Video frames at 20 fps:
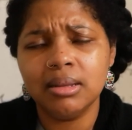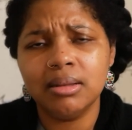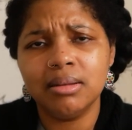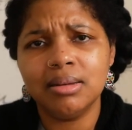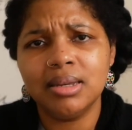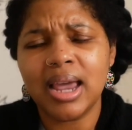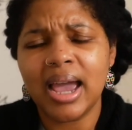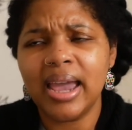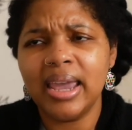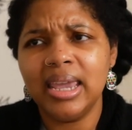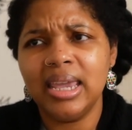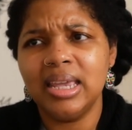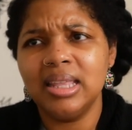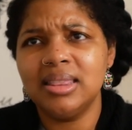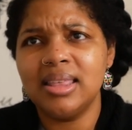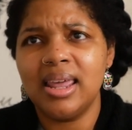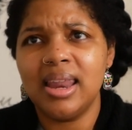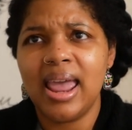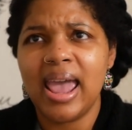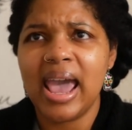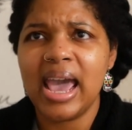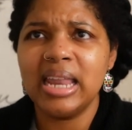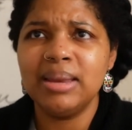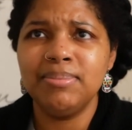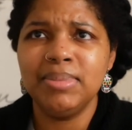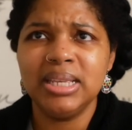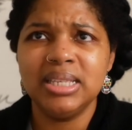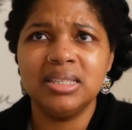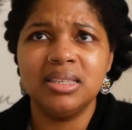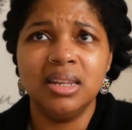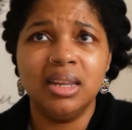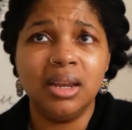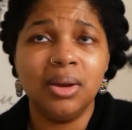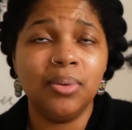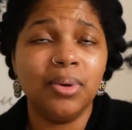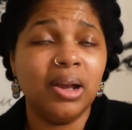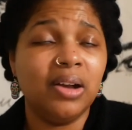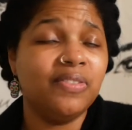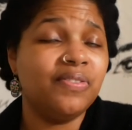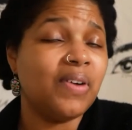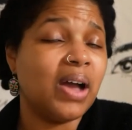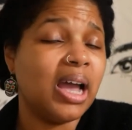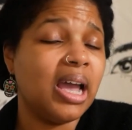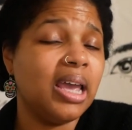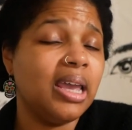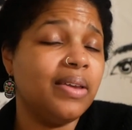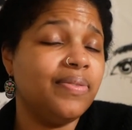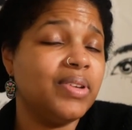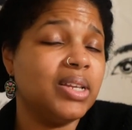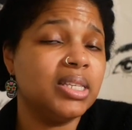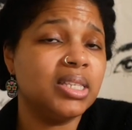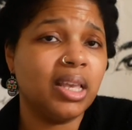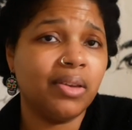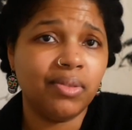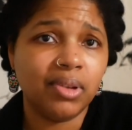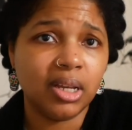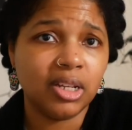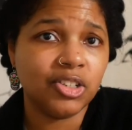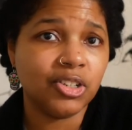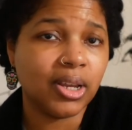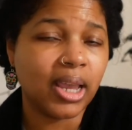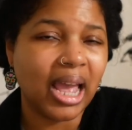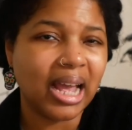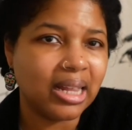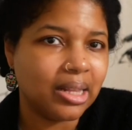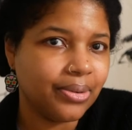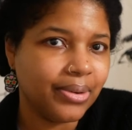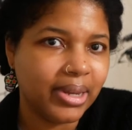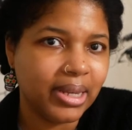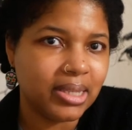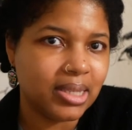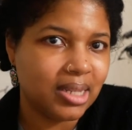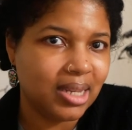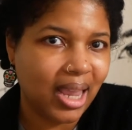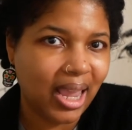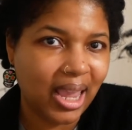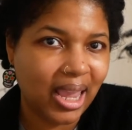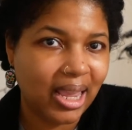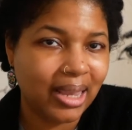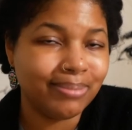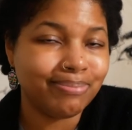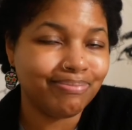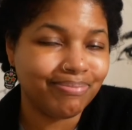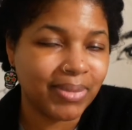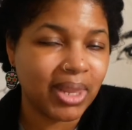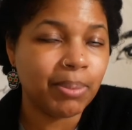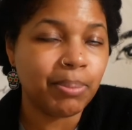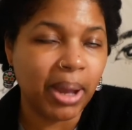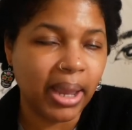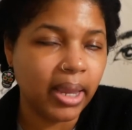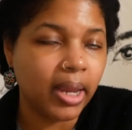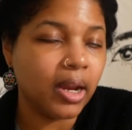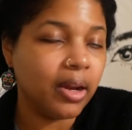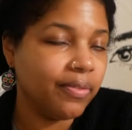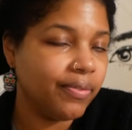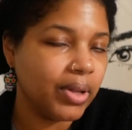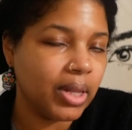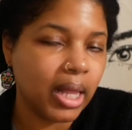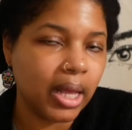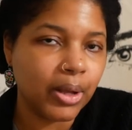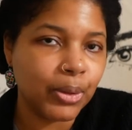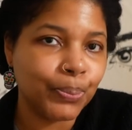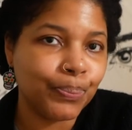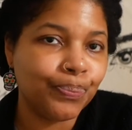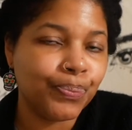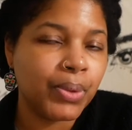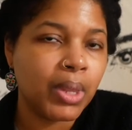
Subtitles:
diet that had me sitting around 500 to 700 calories a day and my hair fell out.